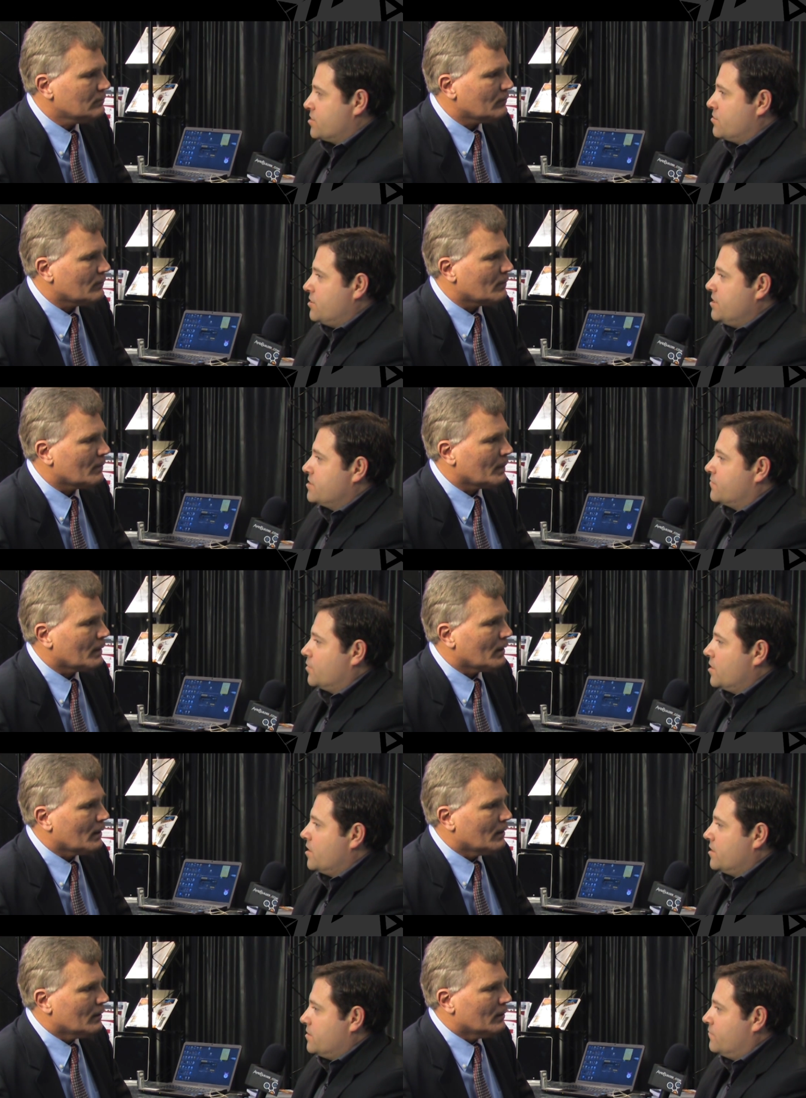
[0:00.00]
Speaker 1: screens for
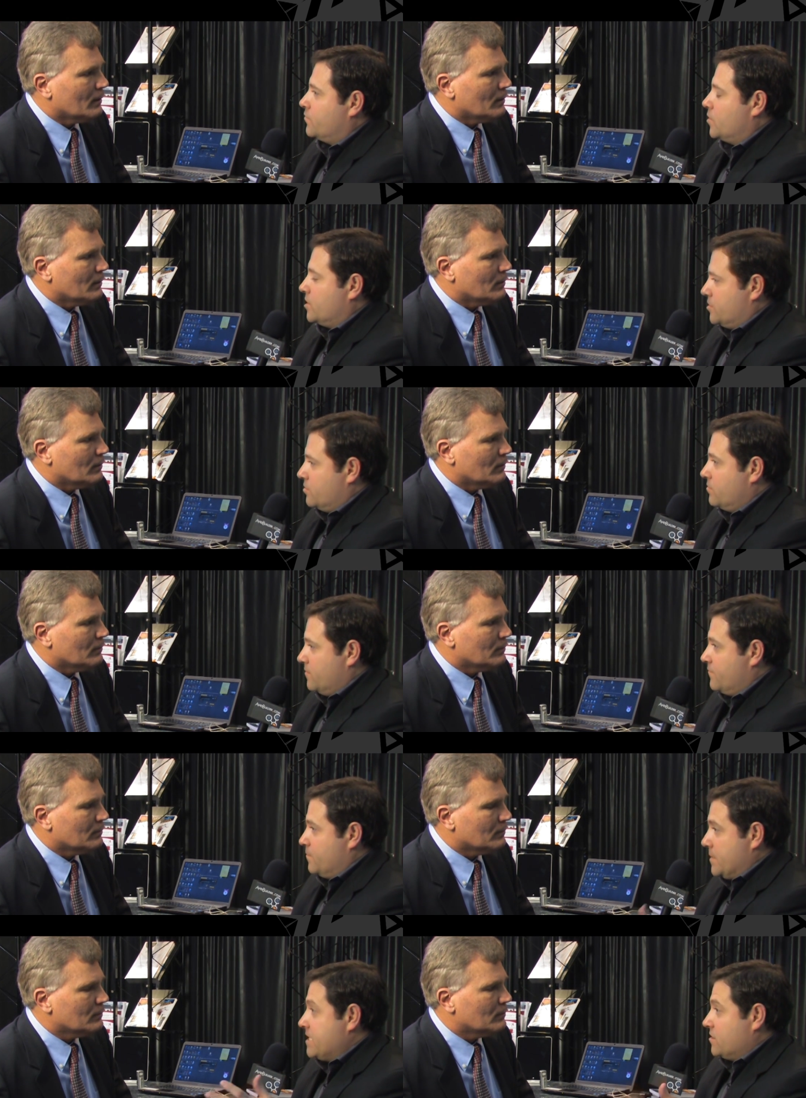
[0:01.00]
it to
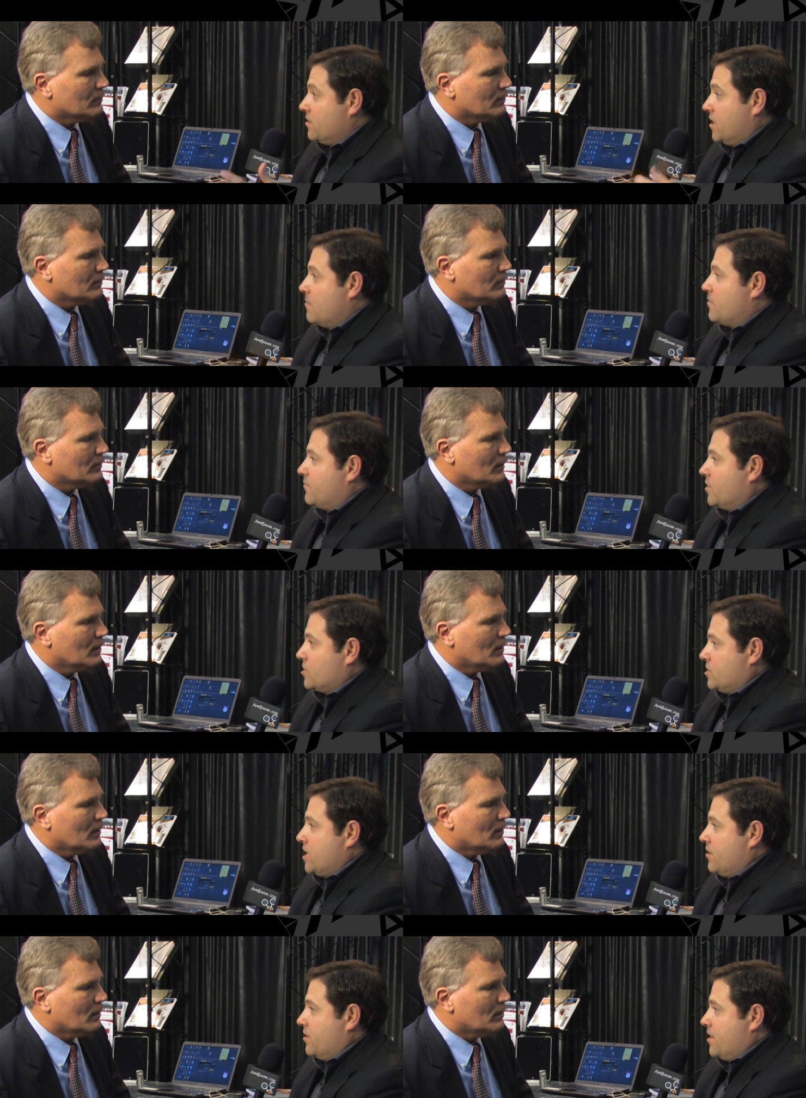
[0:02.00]
basically give them the
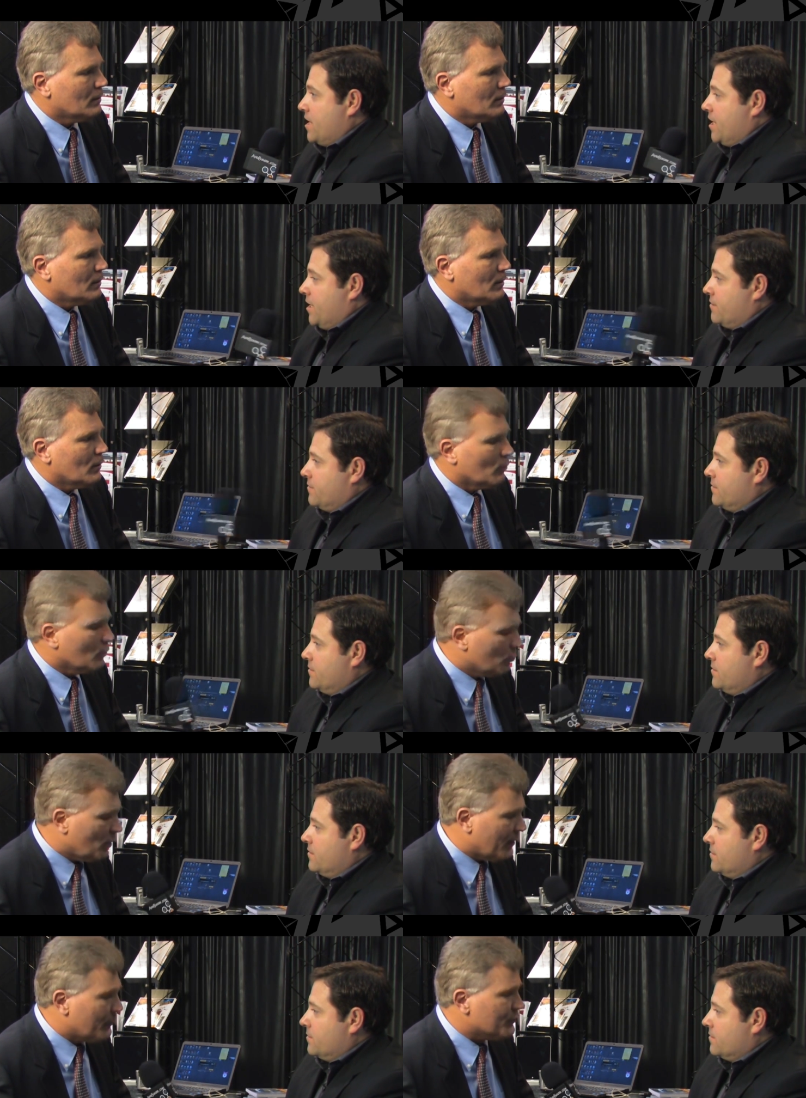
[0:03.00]
functionality they need.
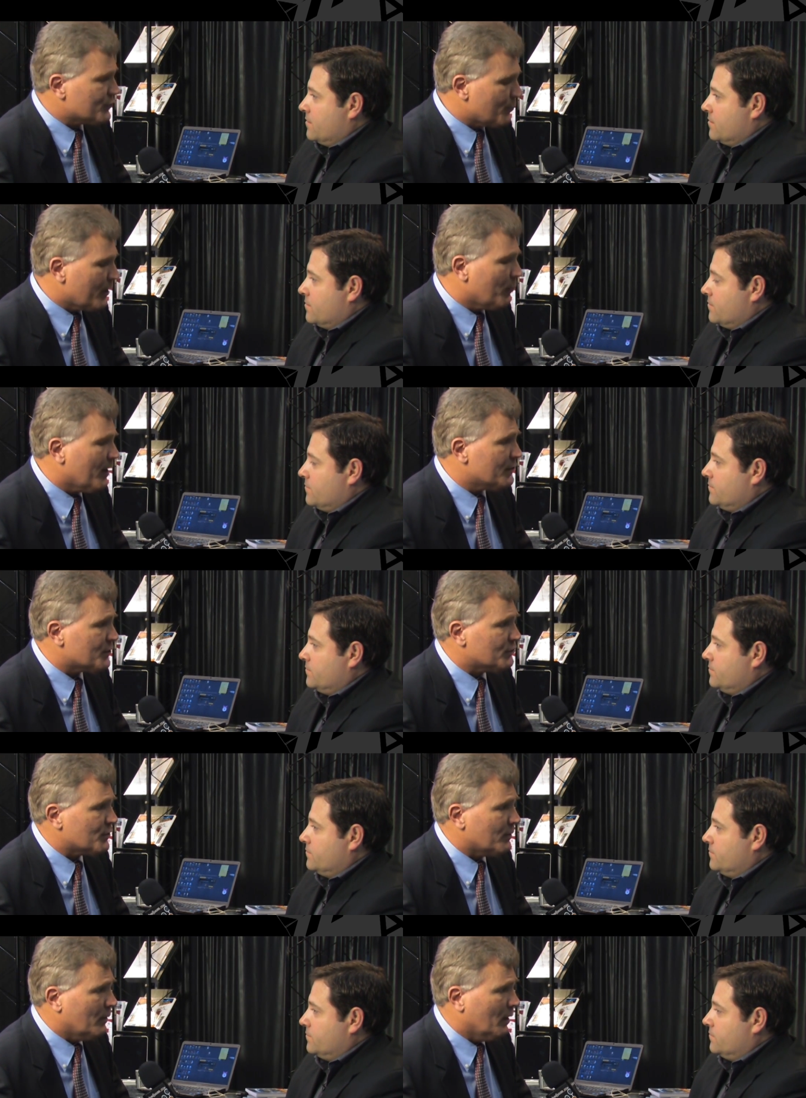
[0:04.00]
Speaker 2: Right, there's three ways
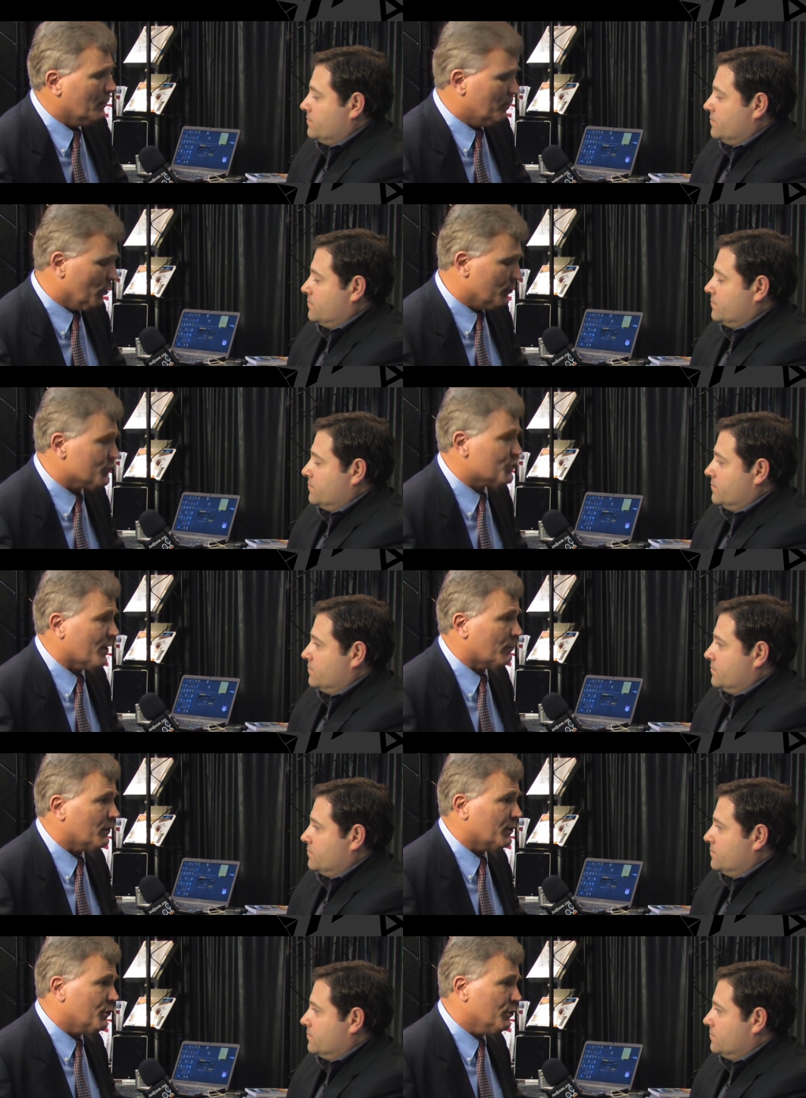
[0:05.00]
that builders
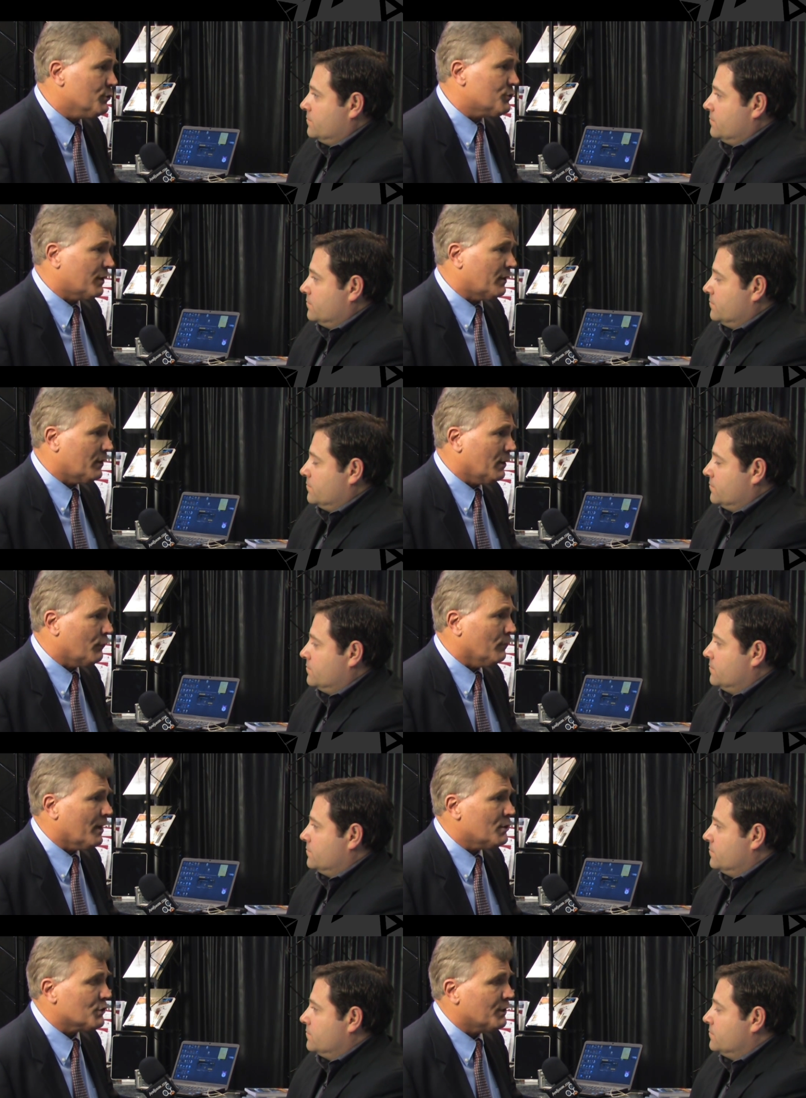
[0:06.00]
generally use to get the
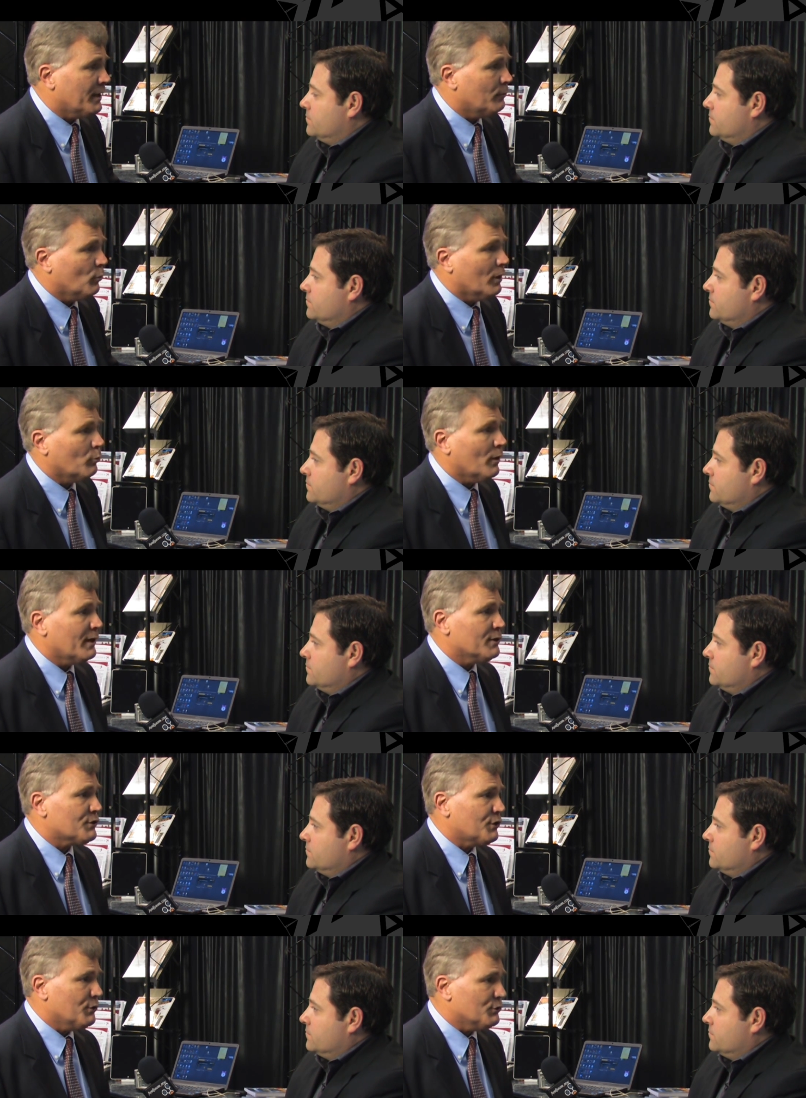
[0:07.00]
information in. One way is
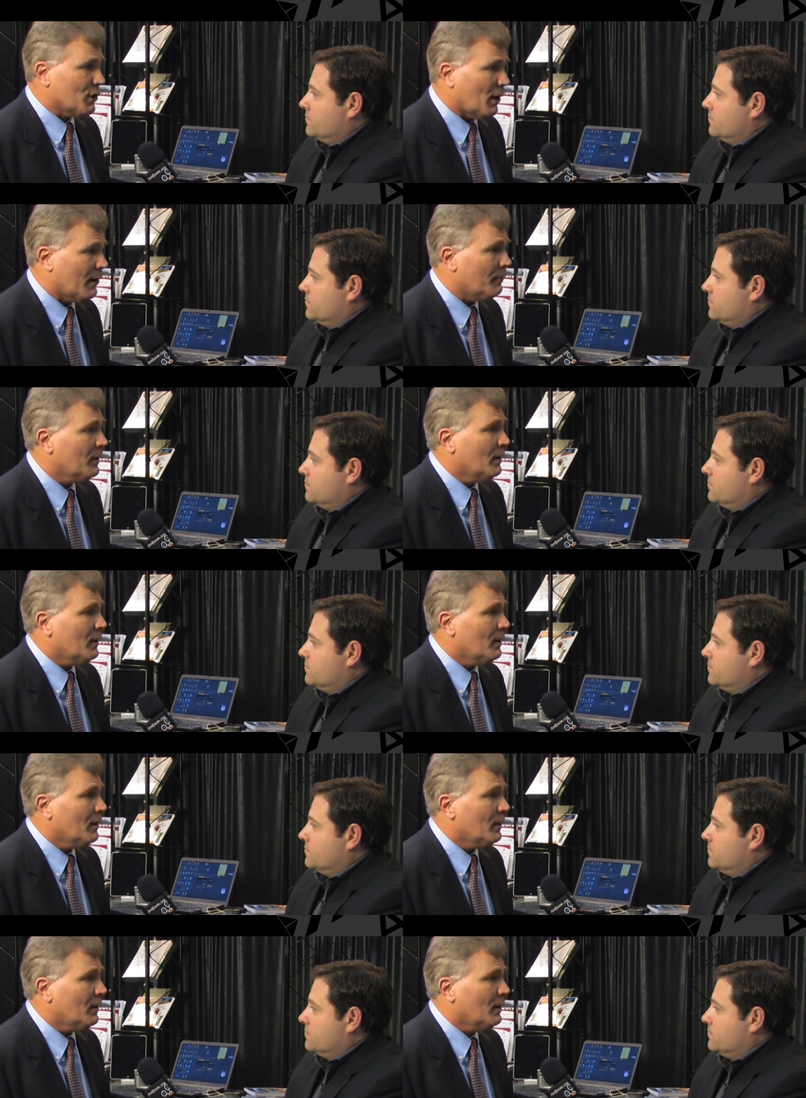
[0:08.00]
to use our